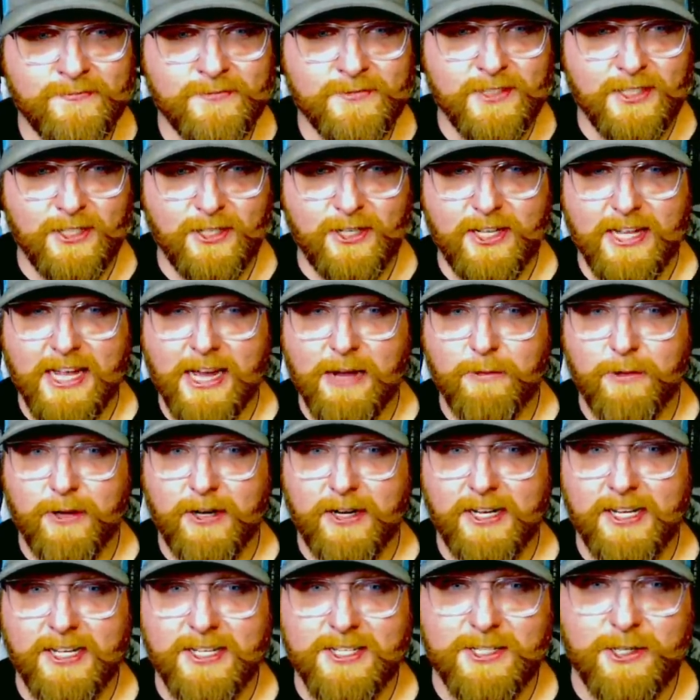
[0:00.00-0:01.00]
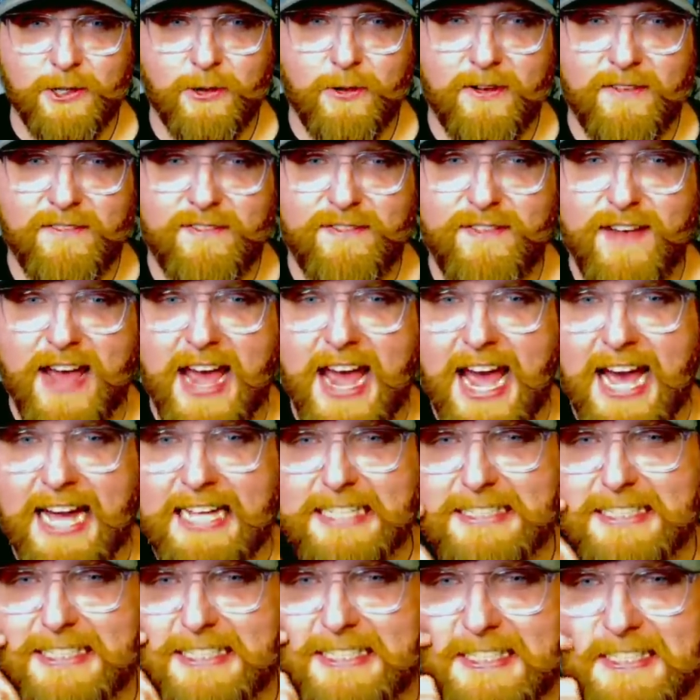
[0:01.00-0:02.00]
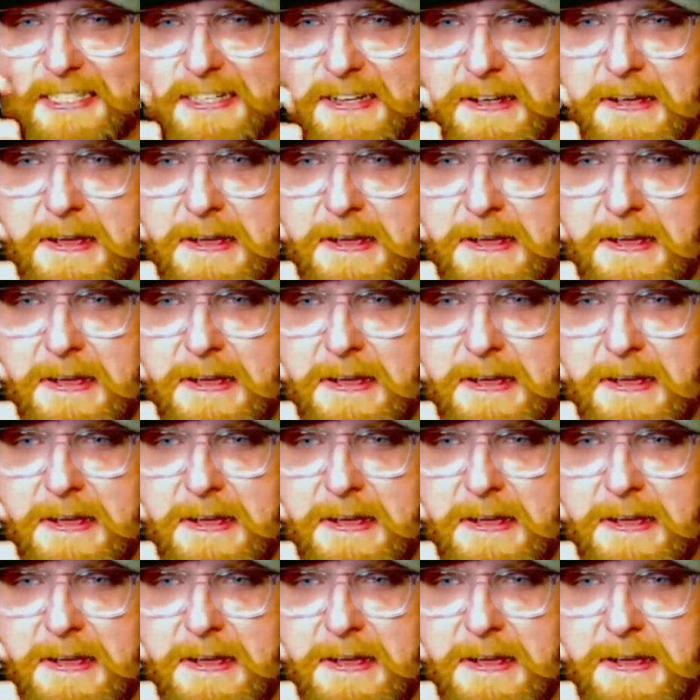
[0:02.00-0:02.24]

Look at that one, he is going fast.